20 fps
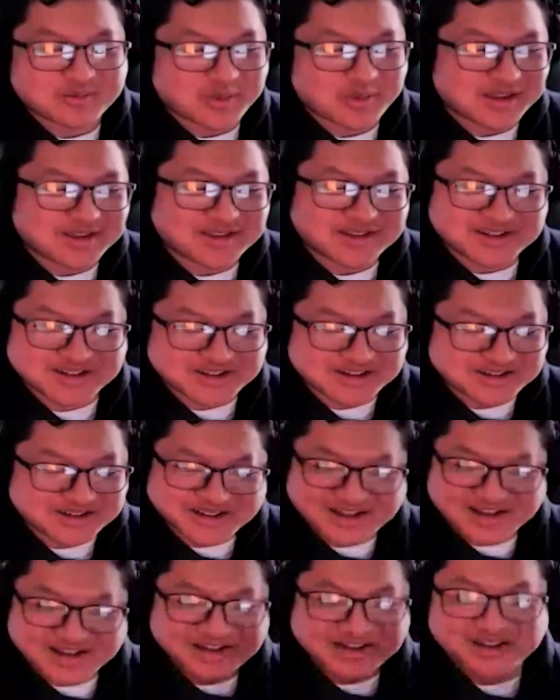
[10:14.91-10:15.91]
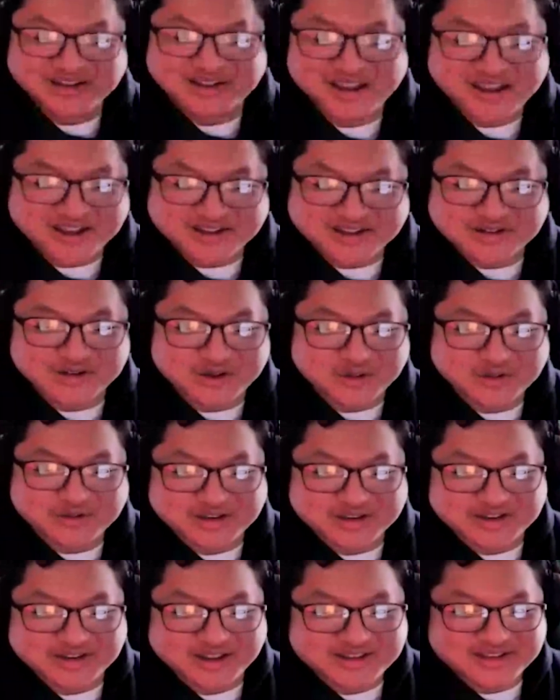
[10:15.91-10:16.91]
Basically, like, yeah, those
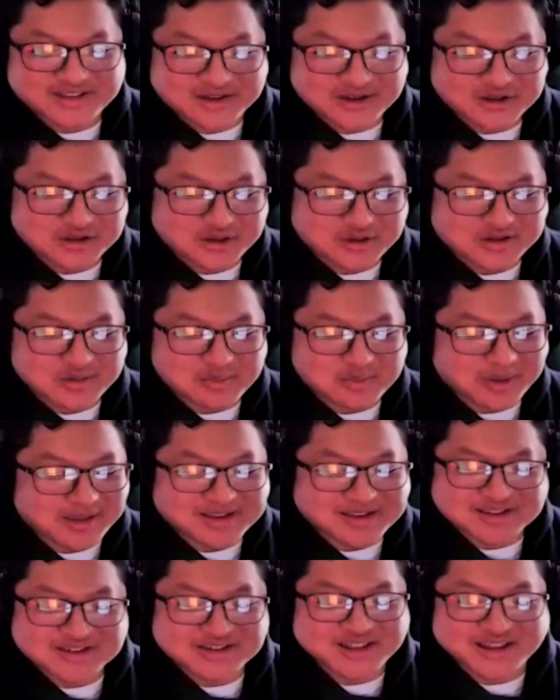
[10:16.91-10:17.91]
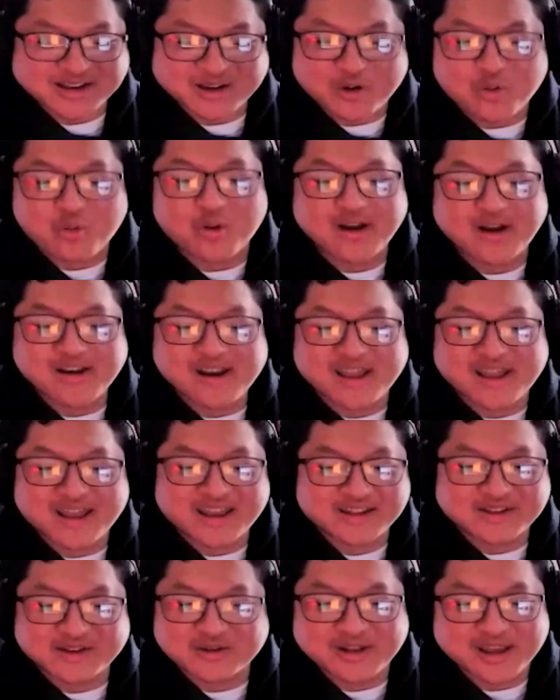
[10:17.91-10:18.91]
dates that you're doing, it's basically just like a 1
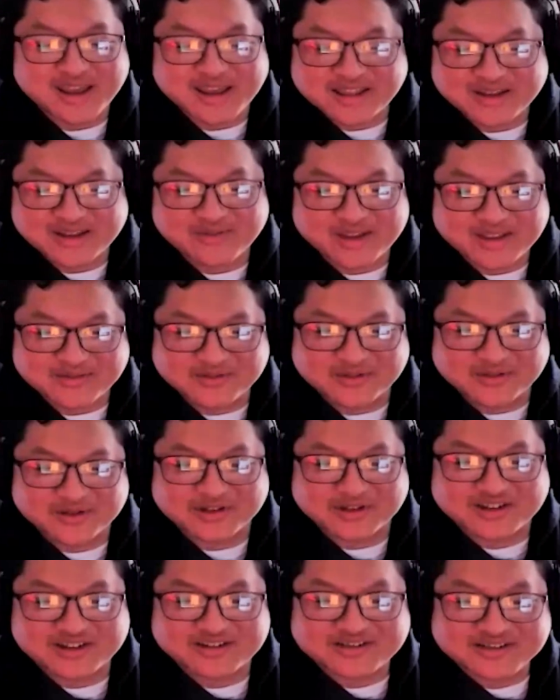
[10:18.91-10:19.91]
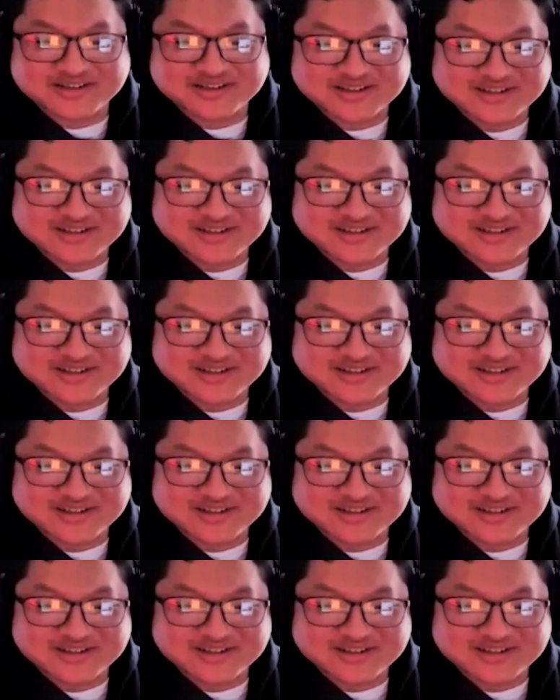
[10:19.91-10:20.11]
day, 2 day like festival, you know?